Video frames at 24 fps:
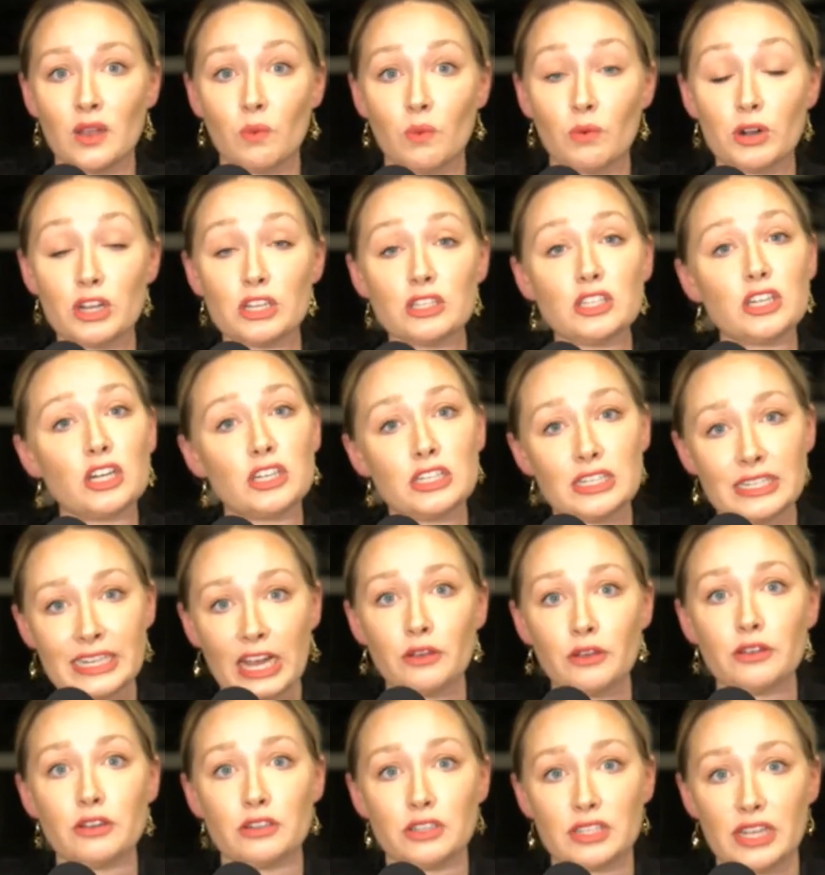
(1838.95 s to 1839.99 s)
where you start to
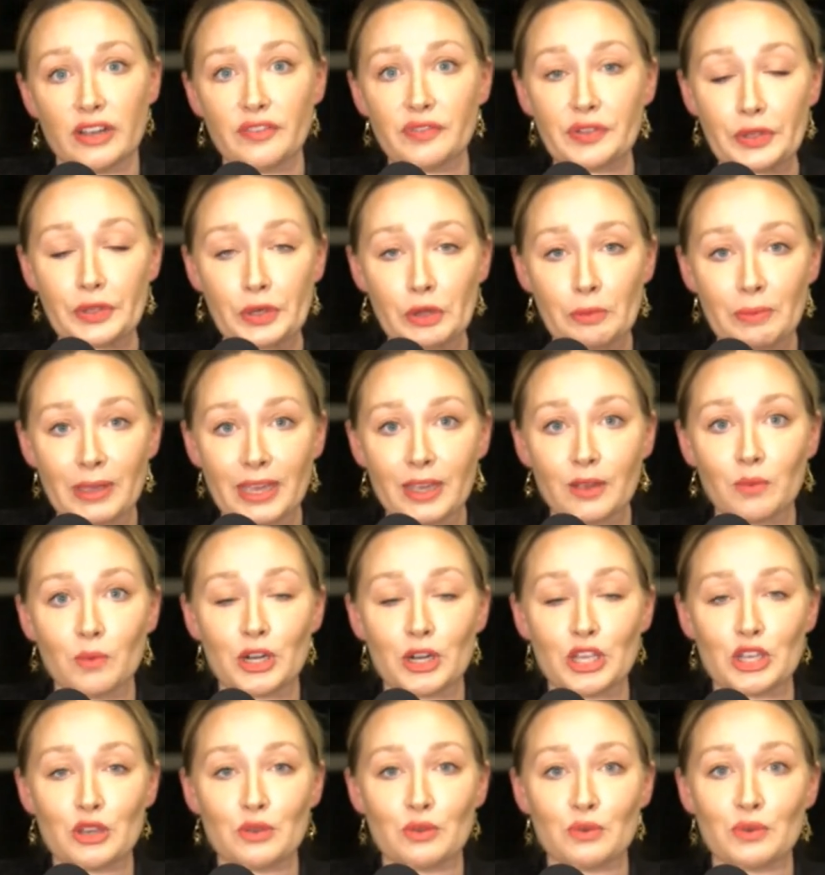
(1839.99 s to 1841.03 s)
doubt yourself a little bit, where
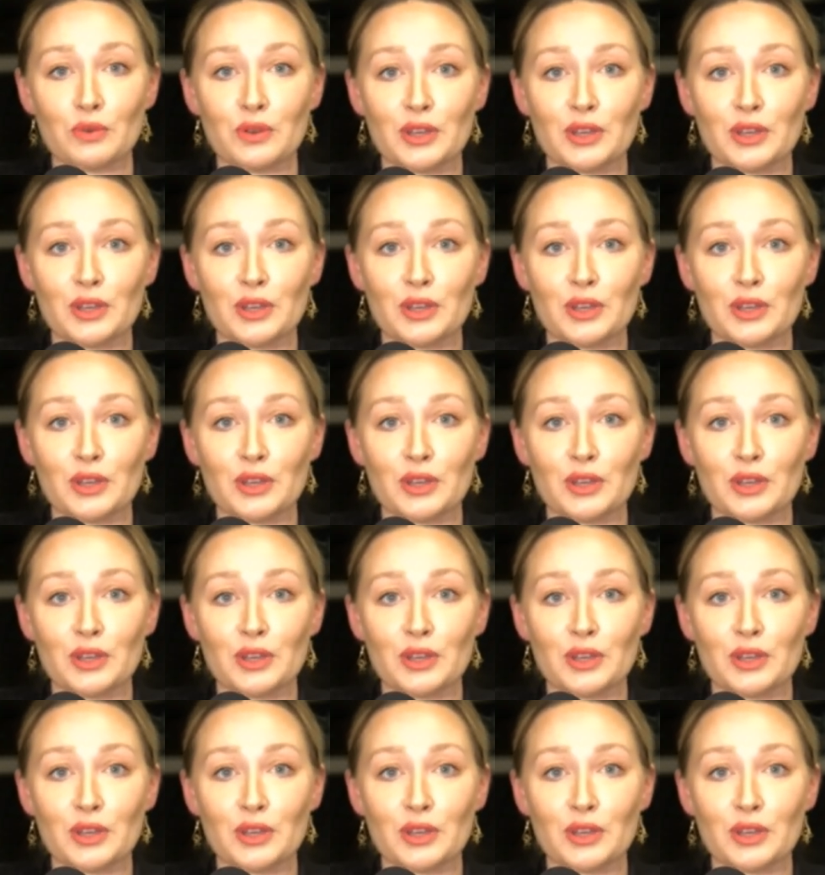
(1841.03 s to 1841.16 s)
you're